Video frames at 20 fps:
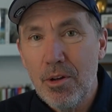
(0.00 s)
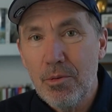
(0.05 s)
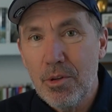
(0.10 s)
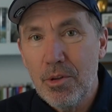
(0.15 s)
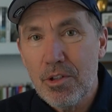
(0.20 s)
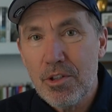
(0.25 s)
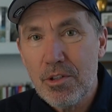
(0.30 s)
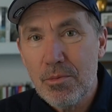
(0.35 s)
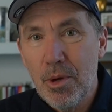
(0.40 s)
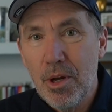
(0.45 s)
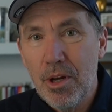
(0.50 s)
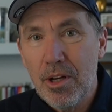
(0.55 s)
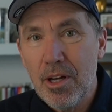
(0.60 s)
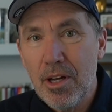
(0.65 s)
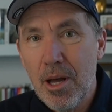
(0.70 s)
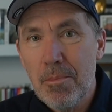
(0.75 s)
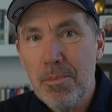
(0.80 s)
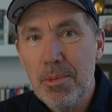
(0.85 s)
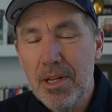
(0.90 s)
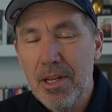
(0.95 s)
small
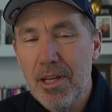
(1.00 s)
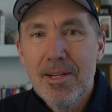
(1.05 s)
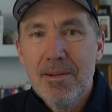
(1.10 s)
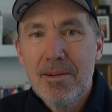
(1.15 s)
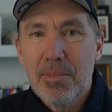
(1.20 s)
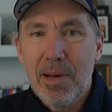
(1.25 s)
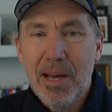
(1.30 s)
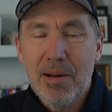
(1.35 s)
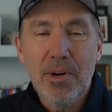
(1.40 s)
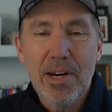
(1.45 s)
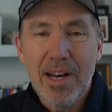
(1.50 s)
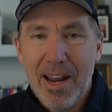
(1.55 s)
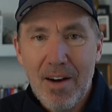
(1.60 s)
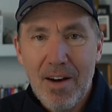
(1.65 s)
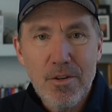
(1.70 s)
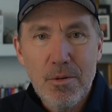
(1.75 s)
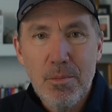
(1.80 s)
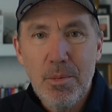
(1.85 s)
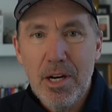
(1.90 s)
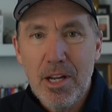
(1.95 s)
company, but I want
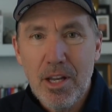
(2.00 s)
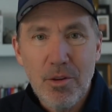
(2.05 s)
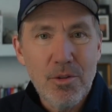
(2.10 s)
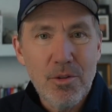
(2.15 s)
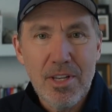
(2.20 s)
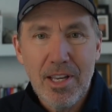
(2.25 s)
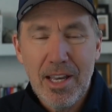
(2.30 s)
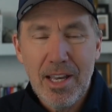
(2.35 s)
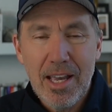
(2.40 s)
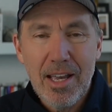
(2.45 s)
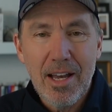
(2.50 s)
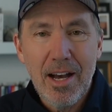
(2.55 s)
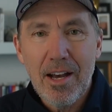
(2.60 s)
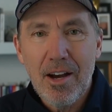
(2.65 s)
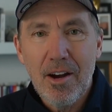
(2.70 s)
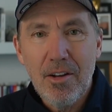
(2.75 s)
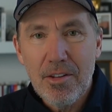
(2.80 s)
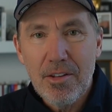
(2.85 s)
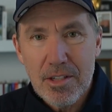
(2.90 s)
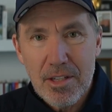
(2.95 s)
everybody using AI
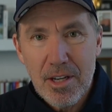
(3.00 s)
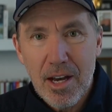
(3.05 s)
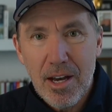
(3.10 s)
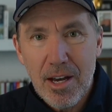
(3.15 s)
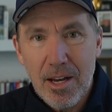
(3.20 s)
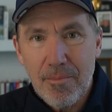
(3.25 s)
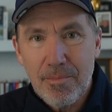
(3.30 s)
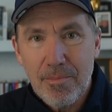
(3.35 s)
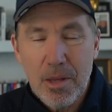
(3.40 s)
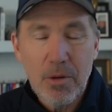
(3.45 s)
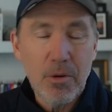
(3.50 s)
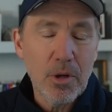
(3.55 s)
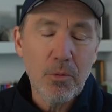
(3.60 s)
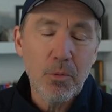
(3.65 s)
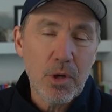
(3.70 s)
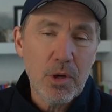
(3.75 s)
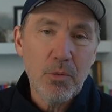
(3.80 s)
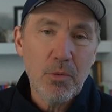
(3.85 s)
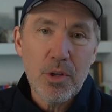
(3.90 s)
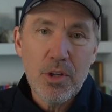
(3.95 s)
all the time. I
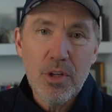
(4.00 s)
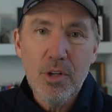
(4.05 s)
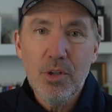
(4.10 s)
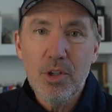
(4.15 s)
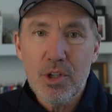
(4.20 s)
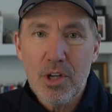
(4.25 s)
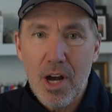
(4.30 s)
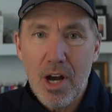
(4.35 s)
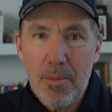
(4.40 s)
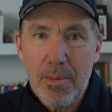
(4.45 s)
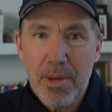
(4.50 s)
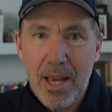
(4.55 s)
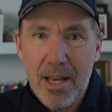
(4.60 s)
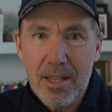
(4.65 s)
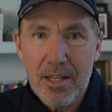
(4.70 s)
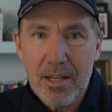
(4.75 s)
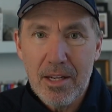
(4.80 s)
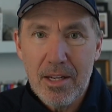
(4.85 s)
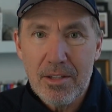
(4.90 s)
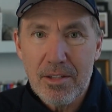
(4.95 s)
mean, with new job candidates,
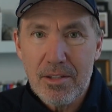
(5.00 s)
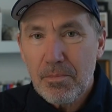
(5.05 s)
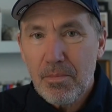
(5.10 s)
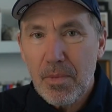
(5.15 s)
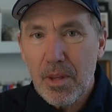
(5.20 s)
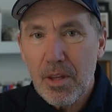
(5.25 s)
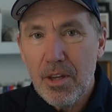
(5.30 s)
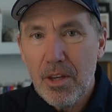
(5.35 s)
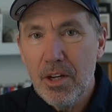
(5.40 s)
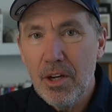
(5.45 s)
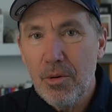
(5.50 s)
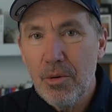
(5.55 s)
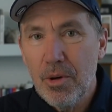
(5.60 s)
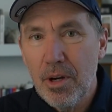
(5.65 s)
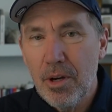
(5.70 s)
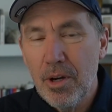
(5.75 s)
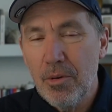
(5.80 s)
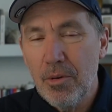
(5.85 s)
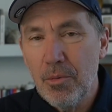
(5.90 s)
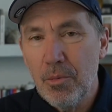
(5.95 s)

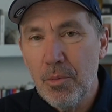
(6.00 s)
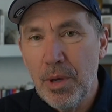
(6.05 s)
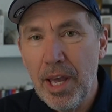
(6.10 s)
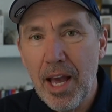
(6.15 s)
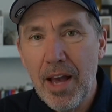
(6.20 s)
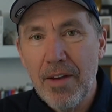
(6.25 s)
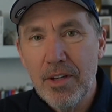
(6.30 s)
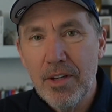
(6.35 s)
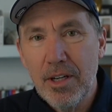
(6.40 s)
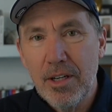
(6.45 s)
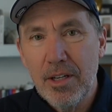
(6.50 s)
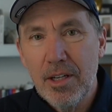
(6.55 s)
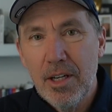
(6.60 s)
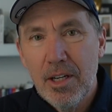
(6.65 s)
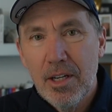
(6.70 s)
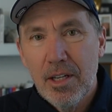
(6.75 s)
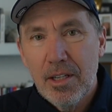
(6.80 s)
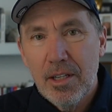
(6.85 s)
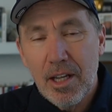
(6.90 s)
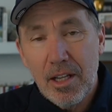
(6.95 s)
we have
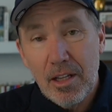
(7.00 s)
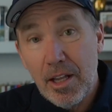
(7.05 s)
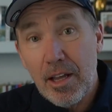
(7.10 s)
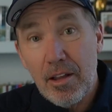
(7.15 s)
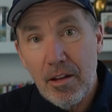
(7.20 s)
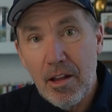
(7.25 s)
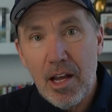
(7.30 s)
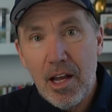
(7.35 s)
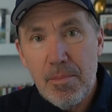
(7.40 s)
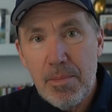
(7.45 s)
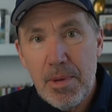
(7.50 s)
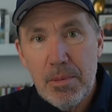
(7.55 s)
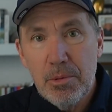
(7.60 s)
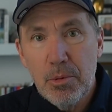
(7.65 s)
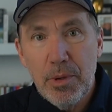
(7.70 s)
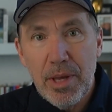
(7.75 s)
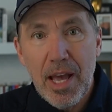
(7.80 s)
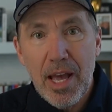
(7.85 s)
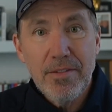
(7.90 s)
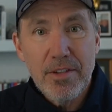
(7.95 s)
like a lot of
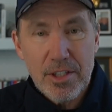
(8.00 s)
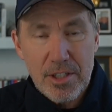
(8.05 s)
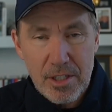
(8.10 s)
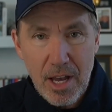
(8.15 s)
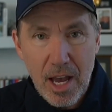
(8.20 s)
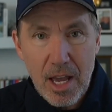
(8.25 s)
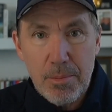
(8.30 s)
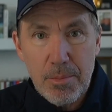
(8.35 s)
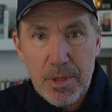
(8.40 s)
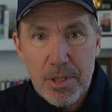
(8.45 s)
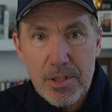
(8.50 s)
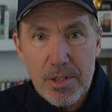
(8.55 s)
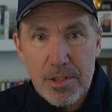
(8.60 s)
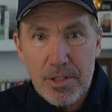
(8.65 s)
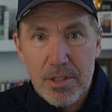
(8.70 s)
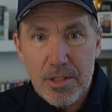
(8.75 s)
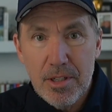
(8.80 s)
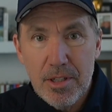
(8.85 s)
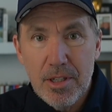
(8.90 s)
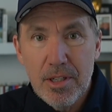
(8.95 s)
people, we have
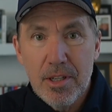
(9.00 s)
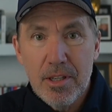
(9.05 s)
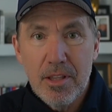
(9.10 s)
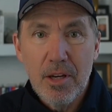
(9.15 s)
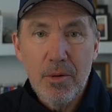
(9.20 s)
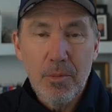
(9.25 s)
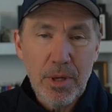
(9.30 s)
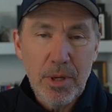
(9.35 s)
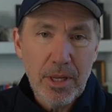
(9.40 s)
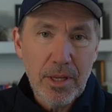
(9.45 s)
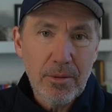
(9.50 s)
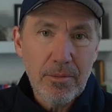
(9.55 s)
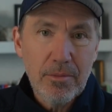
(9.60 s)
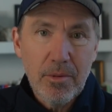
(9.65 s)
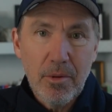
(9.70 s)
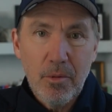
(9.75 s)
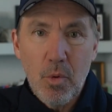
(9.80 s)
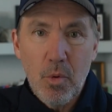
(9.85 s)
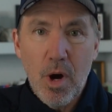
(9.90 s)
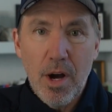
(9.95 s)
assignments that we
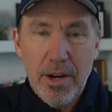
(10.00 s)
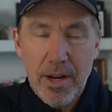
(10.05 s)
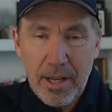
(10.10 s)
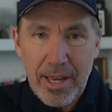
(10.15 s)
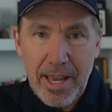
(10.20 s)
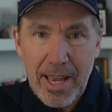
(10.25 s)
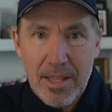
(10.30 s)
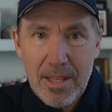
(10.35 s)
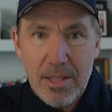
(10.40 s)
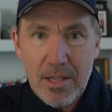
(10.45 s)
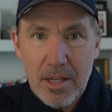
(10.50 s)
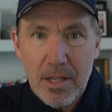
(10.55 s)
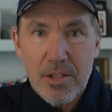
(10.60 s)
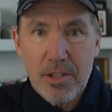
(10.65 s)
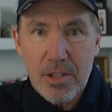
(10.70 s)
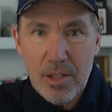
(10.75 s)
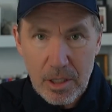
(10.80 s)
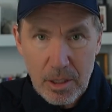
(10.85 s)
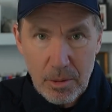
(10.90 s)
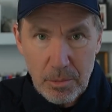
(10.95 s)
want
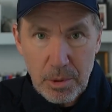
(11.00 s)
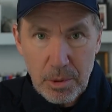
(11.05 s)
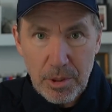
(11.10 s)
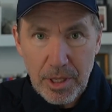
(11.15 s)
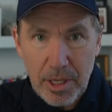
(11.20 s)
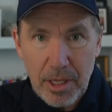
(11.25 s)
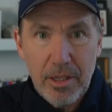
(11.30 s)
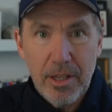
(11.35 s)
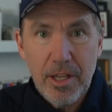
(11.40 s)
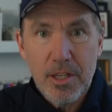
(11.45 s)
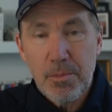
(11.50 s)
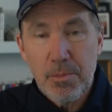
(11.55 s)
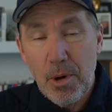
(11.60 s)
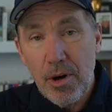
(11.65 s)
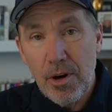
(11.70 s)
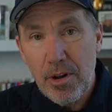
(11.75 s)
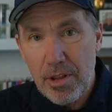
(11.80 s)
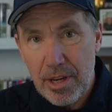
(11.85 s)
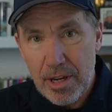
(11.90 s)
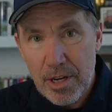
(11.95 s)
candidates to complete as
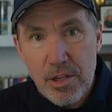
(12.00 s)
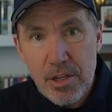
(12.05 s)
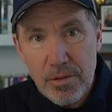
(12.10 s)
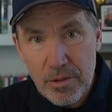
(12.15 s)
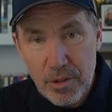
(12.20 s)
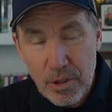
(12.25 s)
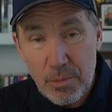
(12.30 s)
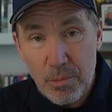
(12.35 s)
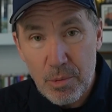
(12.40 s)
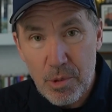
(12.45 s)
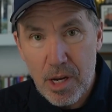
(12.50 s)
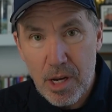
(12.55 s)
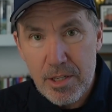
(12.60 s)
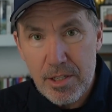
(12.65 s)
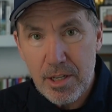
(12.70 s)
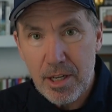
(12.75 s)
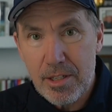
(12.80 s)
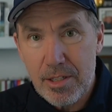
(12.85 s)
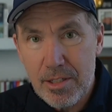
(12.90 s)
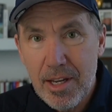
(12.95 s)
part of the interviewing
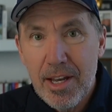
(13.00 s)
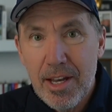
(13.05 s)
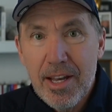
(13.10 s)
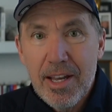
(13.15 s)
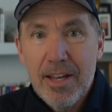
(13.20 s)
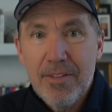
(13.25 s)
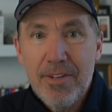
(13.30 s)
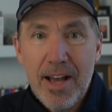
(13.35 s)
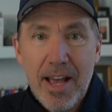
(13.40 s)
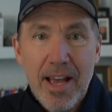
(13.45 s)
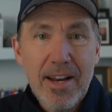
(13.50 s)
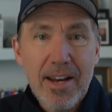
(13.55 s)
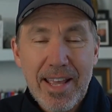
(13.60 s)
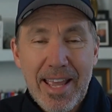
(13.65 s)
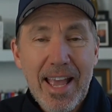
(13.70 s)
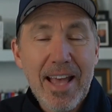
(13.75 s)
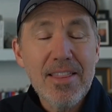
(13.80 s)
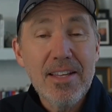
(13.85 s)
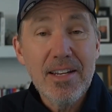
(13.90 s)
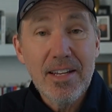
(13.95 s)
process. If I had a
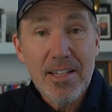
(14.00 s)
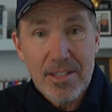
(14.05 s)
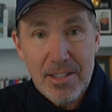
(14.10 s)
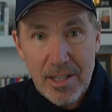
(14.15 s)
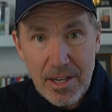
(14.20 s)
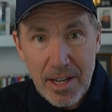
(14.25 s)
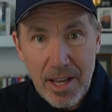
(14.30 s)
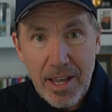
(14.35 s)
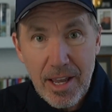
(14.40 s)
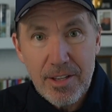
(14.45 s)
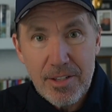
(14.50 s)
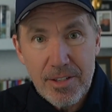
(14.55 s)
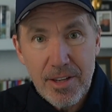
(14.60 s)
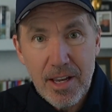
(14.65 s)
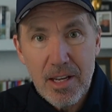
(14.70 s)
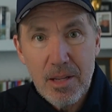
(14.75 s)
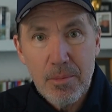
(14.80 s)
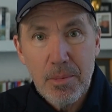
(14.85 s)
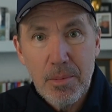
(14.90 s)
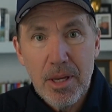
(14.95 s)
candidate today
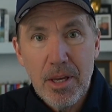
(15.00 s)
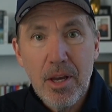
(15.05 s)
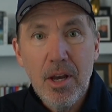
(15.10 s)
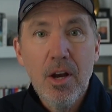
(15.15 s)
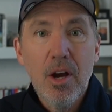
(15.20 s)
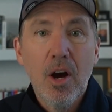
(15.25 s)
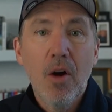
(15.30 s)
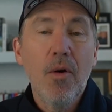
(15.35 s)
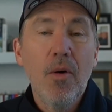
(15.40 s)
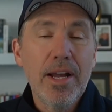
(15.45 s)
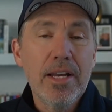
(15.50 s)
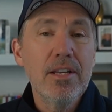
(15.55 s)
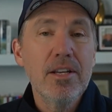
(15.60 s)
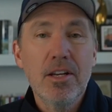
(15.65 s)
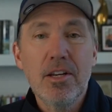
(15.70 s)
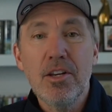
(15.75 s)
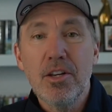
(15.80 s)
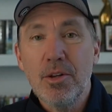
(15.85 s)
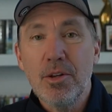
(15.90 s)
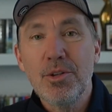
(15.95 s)
say to me, "Oh, I
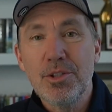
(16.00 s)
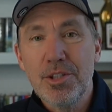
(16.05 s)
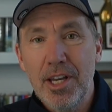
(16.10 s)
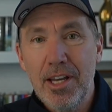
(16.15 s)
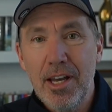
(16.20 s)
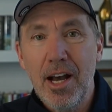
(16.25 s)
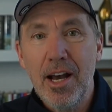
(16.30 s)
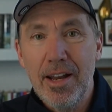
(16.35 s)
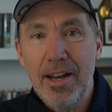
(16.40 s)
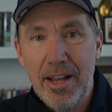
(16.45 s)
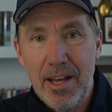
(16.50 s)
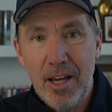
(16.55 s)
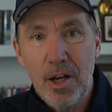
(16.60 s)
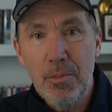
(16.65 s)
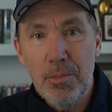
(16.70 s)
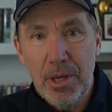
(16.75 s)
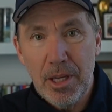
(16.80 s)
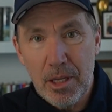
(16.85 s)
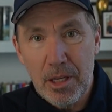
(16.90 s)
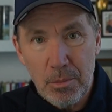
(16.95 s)
didn't use AI to
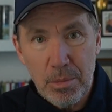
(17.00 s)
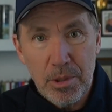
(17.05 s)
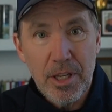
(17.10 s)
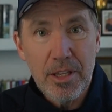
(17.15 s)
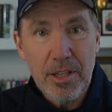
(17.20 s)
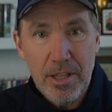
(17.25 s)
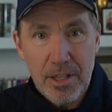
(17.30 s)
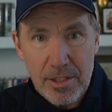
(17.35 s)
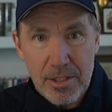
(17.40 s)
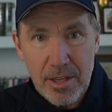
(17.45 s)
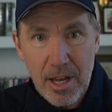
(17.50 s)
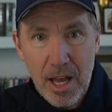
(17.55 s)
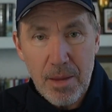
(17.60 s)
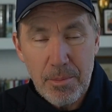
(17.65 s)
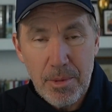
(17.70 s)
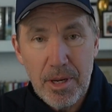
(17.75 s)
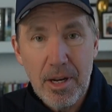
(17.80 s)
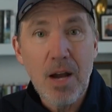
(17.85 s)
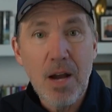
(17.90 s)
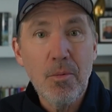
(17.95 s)
help me complete the
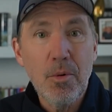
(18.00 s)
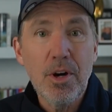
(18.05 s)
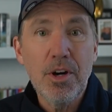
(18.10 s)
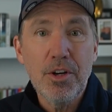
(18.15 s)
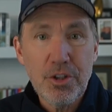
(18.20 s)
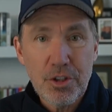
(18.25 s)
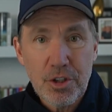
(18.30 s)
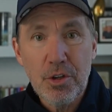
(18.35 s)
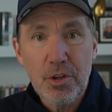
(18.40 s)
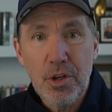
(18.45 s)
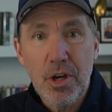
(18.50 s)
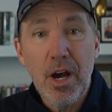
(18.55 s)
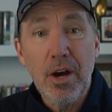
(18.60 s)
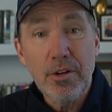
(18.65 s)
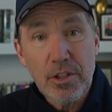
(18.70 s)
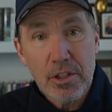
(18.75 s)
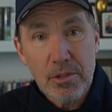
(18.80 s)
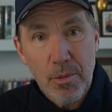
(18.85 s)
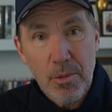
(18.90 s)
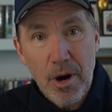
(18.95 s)
assignment. I wanted to show you
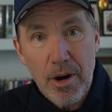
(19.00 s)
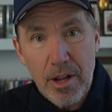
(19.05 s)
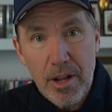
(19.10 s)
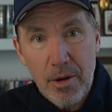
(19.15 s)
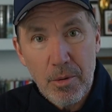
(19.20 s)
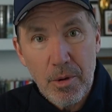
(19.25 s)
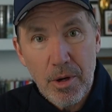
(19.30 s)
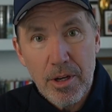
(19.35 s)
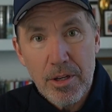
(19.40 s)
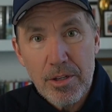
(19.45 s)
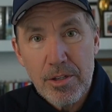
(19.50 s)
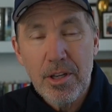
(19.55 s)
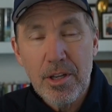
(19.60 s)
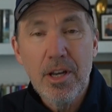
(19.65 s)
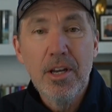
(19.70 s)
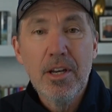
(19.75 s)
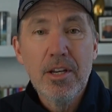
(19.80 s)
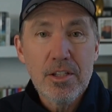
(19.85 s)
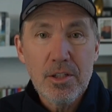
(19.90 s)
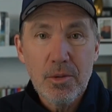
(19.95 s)
how smart I was,
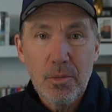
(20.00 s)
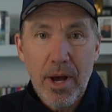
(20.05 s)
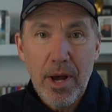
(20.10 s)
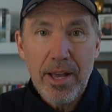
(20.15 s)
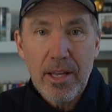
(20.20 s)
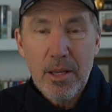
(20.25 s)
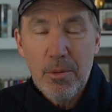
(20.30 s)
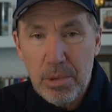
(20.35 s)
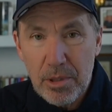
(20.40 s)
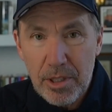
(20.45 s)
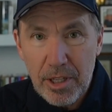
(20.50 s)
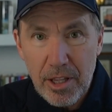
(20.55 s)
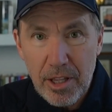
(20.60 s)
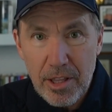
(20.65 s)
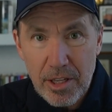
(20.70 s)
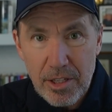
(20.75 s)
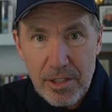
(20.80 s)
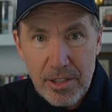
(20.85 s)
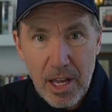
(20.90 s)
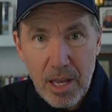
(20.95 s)
so I completed
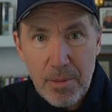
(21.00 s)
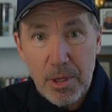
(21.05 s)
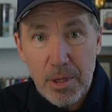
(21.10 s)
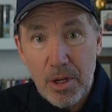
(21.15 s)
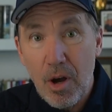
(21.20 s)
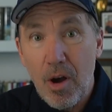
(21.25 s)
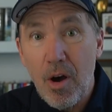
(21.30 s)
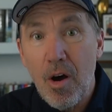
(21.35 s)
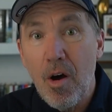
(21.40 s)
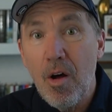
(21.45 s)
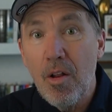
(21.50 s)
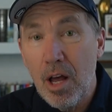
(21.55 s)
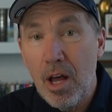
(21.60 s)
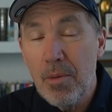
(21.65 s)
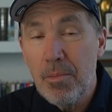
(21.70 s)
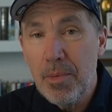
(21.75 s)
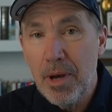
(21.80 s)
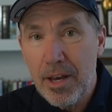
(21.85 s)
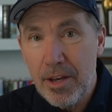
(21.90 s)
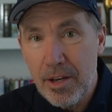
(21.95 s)
the assignment all
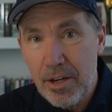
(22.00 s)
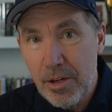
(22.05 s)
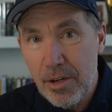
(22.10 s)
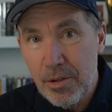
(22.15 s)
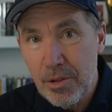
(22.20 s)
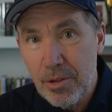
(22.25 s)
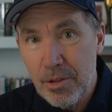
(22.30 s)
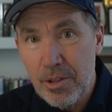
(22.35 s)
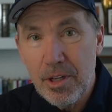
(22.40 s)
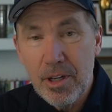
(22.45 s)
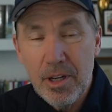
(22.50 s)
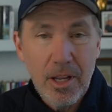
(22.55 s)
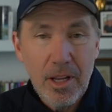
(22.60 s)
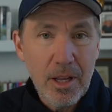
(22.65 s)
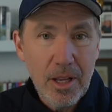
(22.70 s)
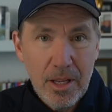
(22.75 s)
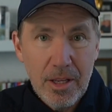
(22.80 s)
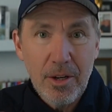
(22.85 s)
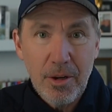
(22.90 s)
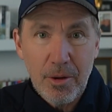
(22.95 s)
on my own,
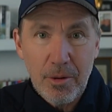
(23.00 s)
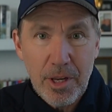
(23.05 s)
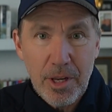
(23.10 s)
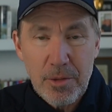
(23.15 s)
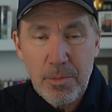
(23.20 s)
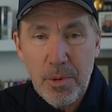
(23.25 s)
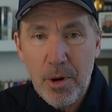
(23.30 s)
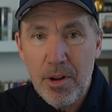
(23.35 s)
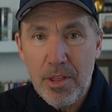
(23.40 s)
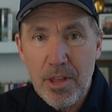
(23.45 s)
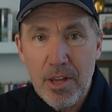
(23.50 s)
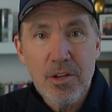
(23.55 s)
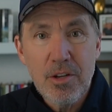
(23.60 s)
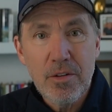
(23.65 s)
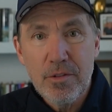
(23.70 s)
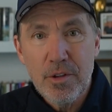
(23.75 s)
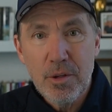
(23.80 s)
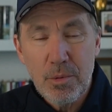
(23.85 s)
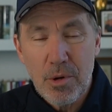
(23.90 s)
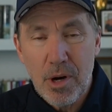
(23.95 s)
as part of the
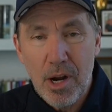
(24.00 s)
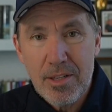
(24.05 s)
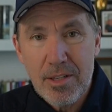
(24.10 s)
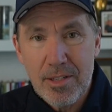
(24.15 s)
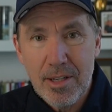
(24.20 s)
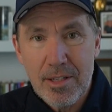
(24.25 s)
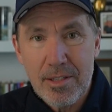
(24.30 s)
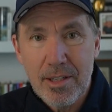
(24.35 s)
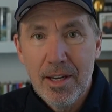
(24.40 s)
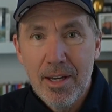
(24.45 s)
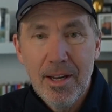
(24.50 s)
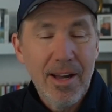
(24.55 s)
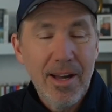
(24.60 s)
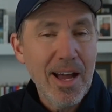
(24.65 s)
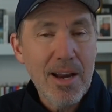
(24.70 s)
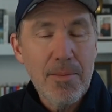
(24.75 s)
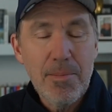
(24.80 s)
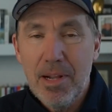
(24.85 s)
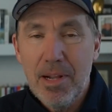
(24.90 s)
interview process," I'd be